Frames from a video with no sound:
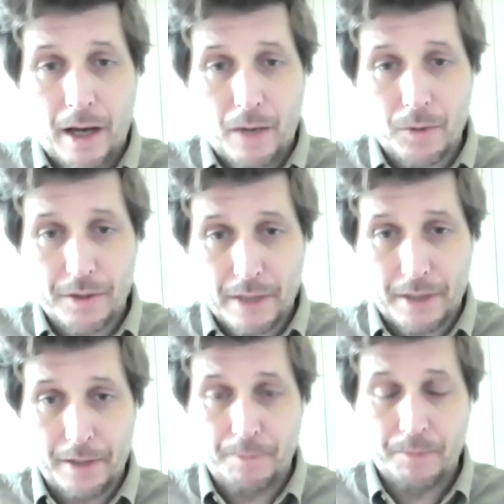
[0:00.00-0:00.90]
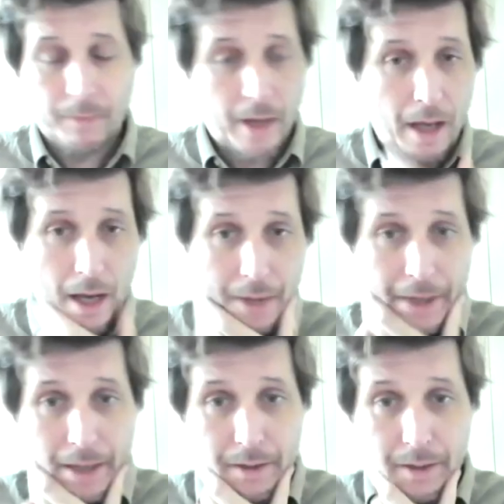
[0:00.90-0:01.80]
We study
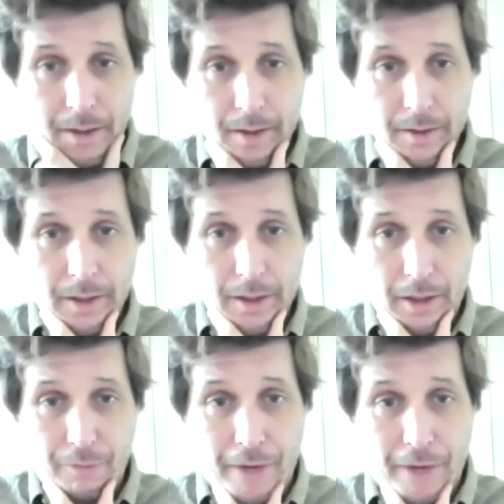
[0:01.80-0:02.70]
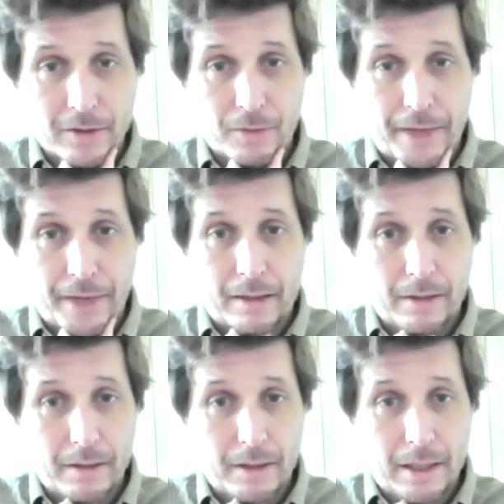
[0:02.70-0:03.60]
the effects of that
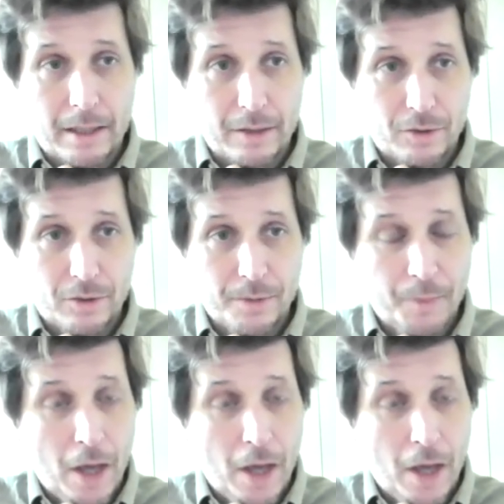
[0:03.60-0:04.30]
in history.